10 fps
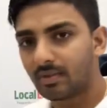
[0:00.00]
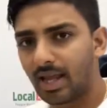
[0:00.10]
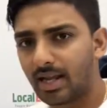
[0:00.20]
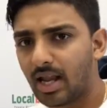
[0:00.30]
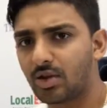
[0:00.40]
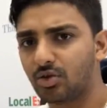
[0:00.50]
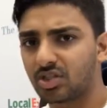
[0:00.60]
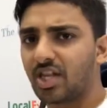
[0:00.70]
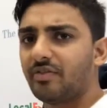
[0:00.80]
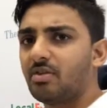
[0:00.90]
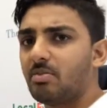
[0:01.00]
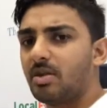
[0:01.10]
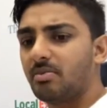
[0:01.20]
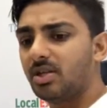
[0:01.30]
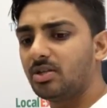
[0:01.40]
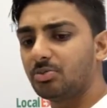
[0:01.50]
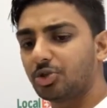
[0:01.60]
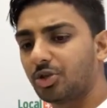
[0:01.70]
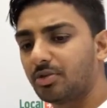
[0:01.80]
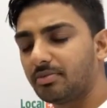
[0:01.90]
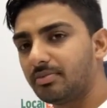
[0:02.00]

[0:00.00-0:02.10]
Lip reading: And you're saving me a medium shirt.